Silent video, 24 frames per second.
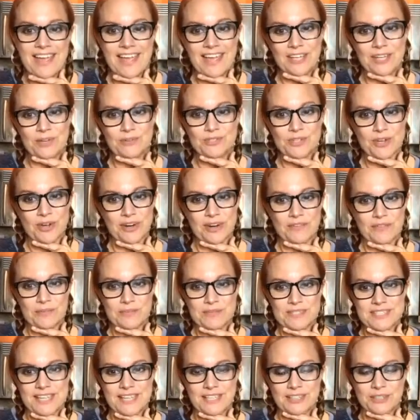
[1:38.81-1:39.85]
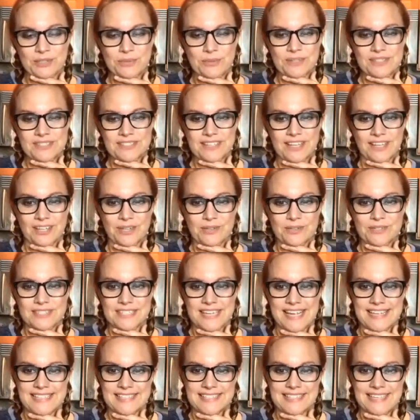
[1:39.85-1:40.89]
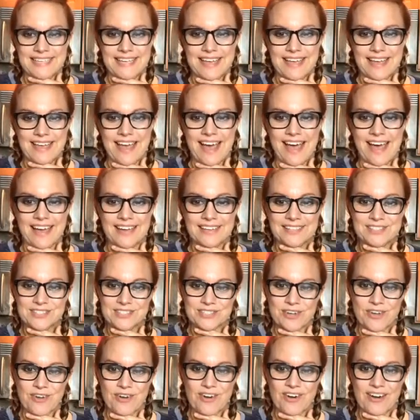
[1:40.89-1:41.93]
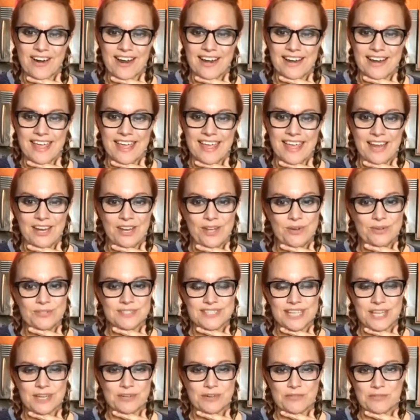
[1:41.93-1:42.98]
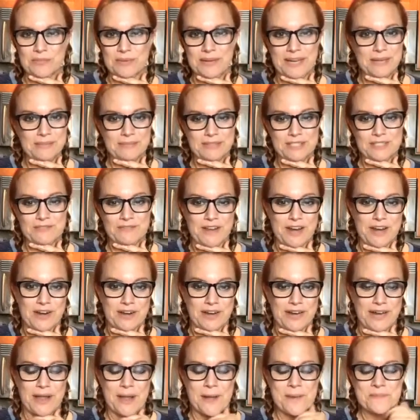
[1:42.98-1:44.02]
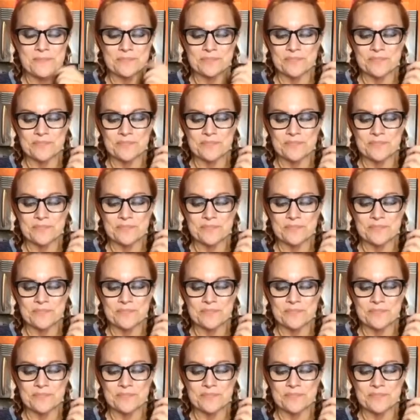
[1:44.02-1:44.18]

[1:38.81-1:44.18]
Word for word: Hello, Donna from St. Louis. Hello, Stacy. Hi, Star. And hello, Sandra from Dingmans Ferry.